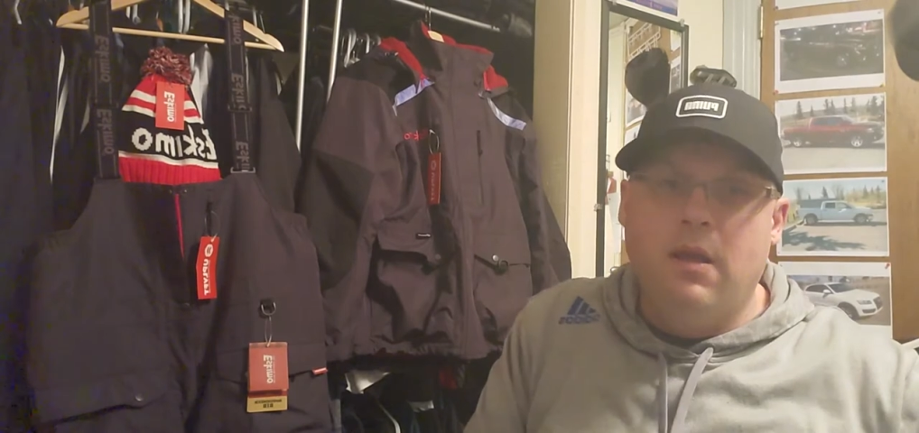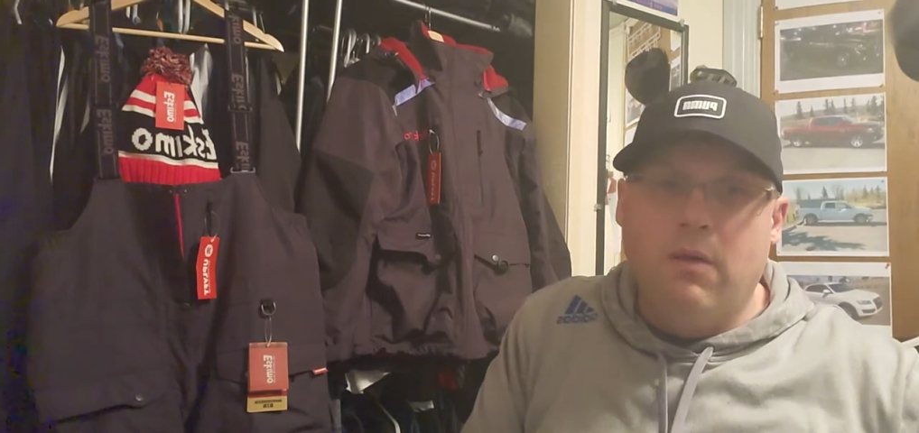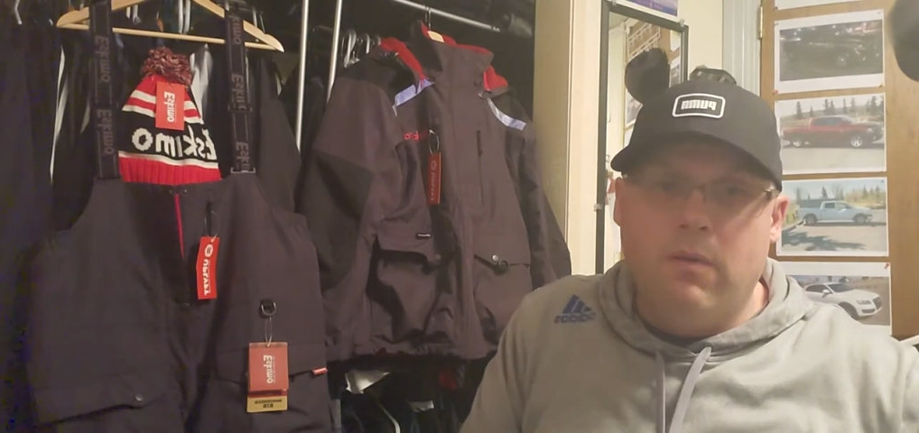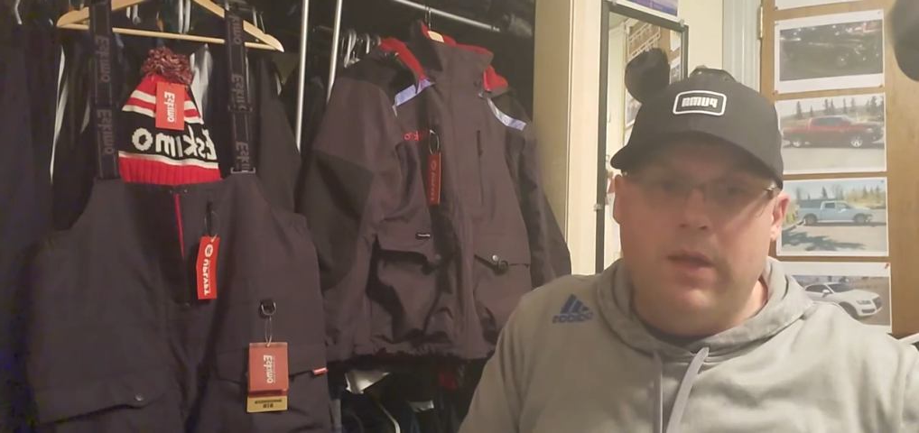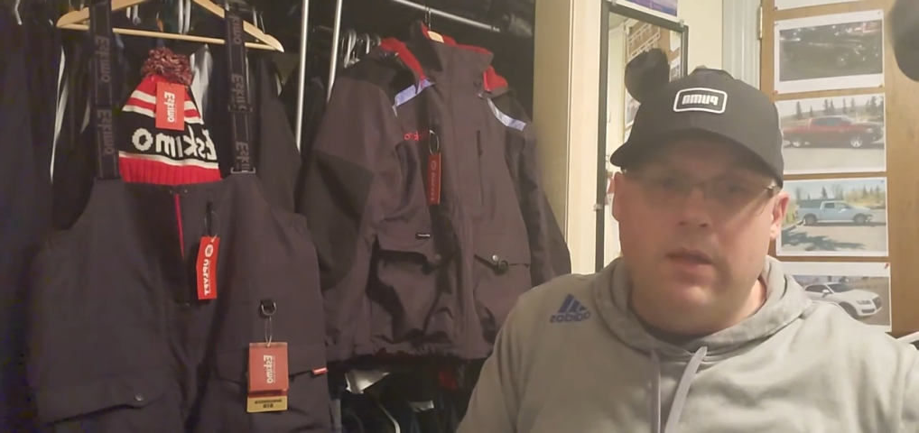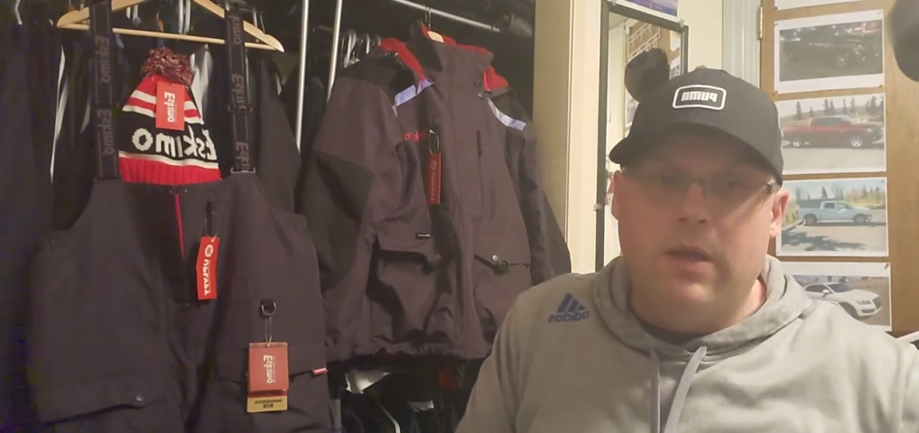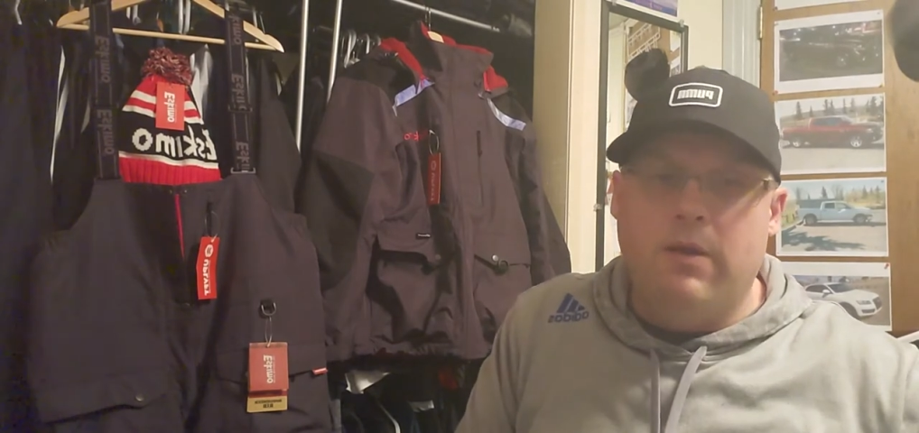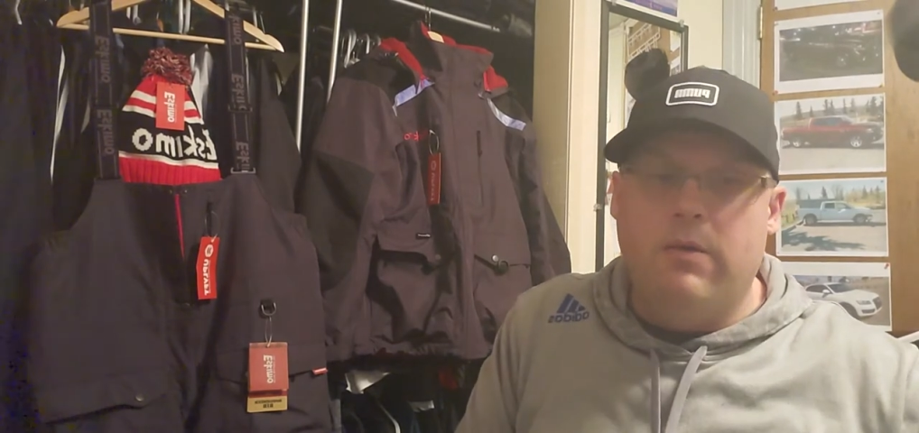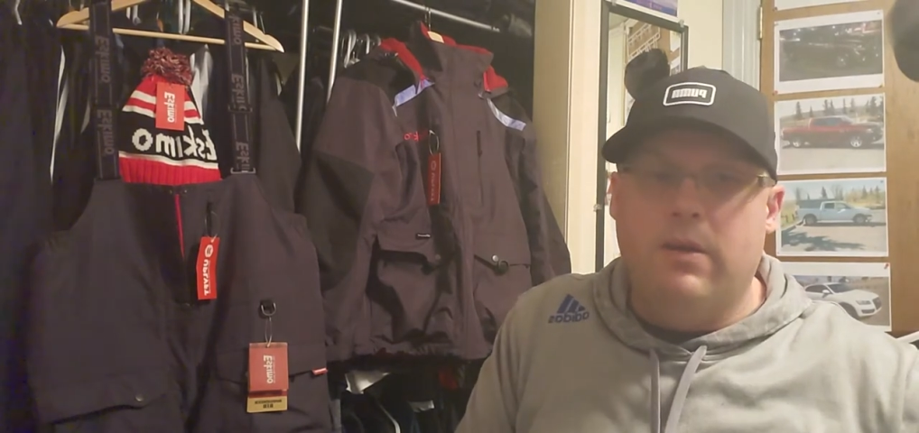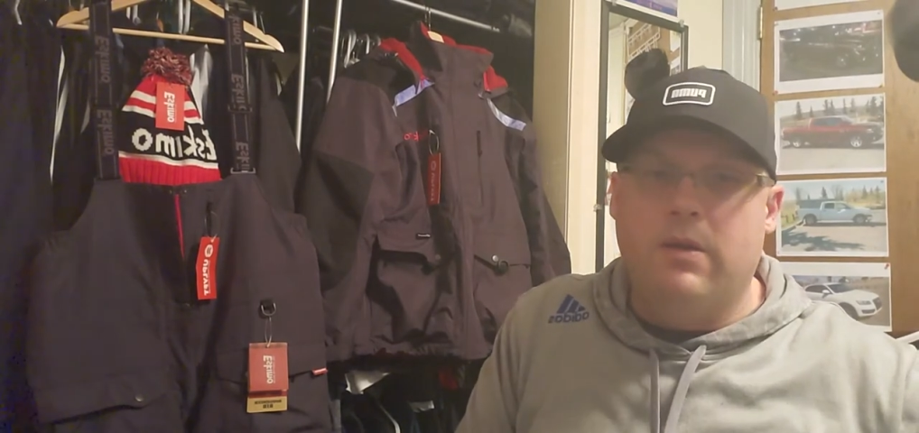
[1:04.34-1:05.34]
wind
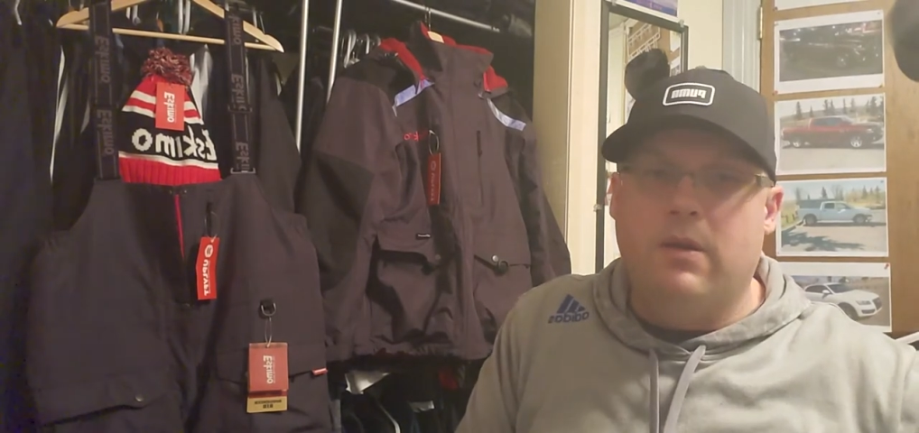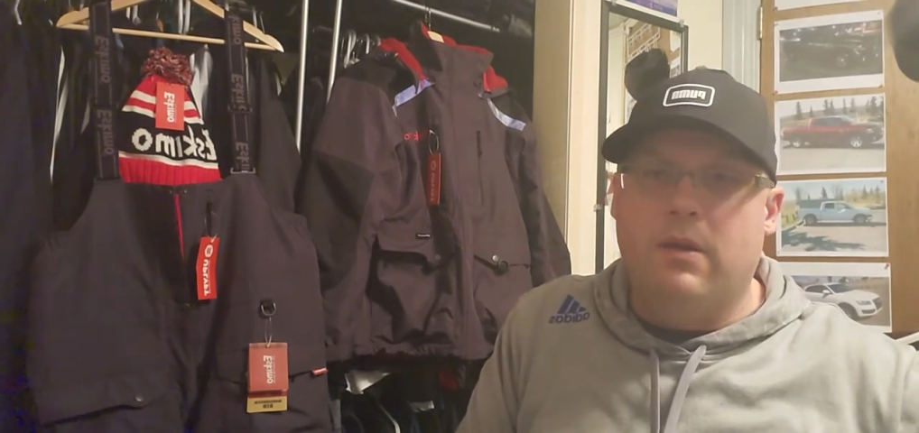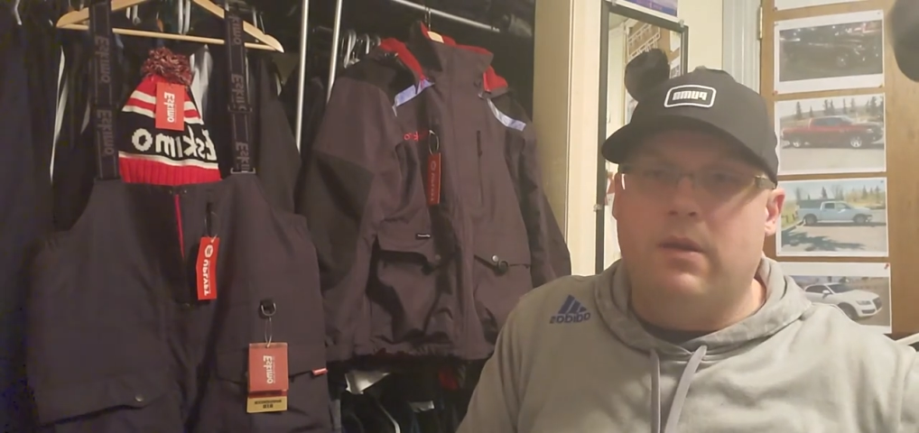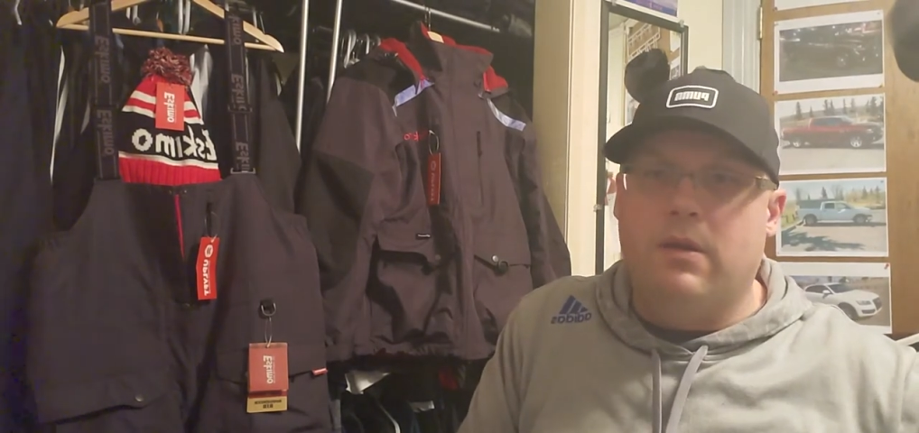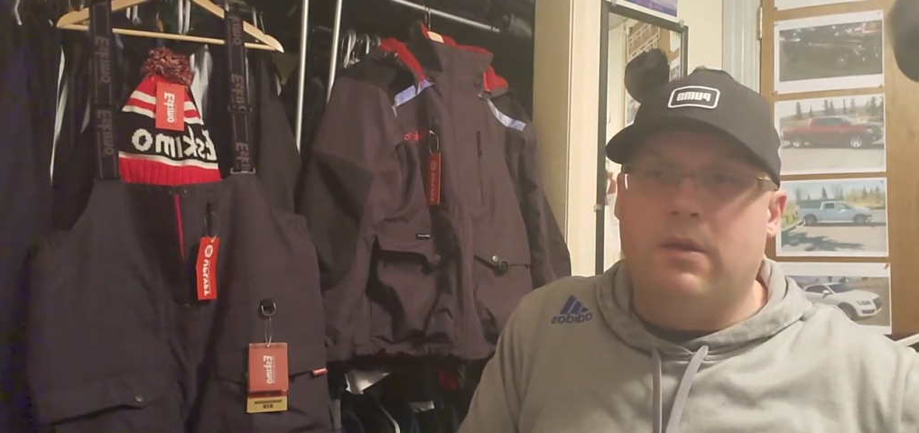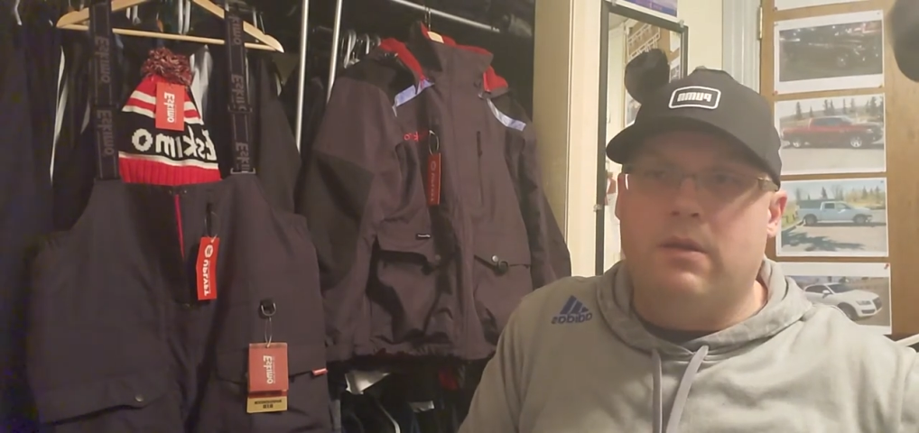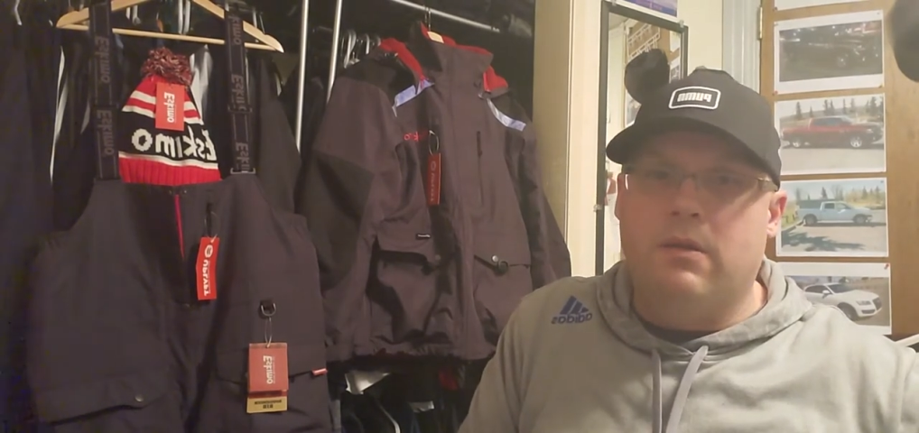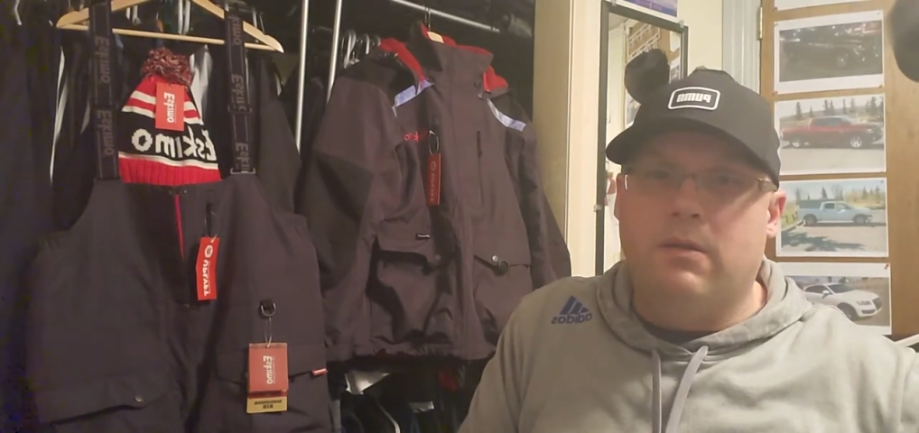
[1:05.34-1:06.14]
out in uh,